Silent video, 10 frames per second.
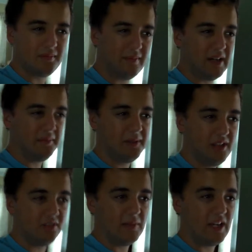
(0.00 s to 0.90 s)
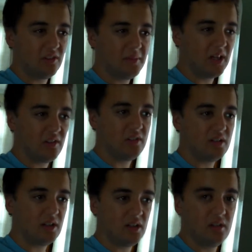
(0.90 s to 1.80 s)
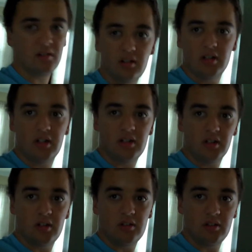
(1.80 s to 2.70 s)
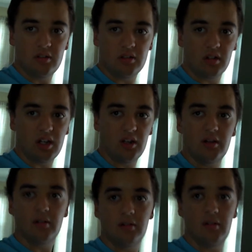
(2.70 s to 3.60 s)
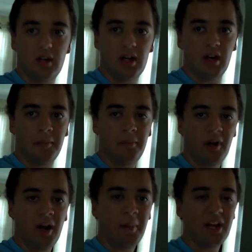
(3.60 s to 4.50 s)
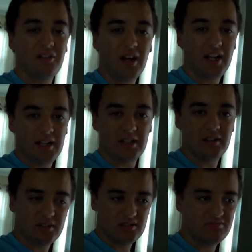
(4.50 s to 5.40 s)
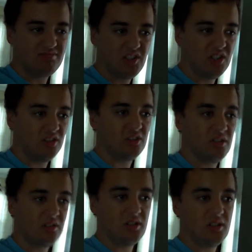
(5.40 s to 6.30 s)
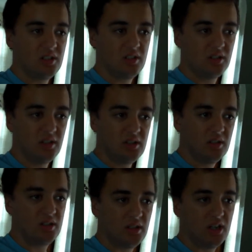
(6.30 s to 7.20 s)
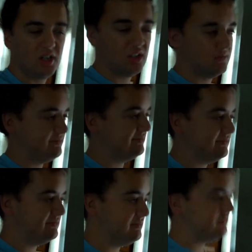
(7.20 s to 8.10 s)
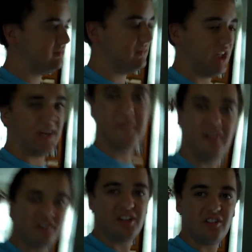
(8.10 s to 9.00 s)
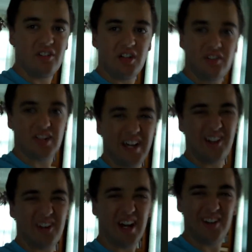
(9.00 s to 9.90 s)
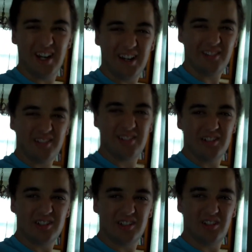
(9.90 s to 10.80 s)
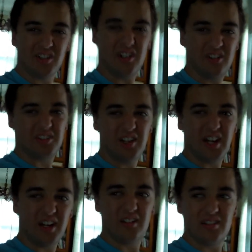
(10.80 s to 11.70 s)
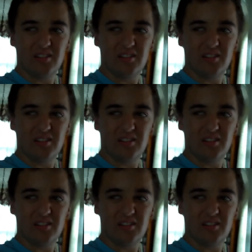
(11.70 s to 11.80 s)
might play some Xbox or go or go uh, uh, bike riding too. Um, yeah, I'm not really sure. It's kind of cloudy out, so it's not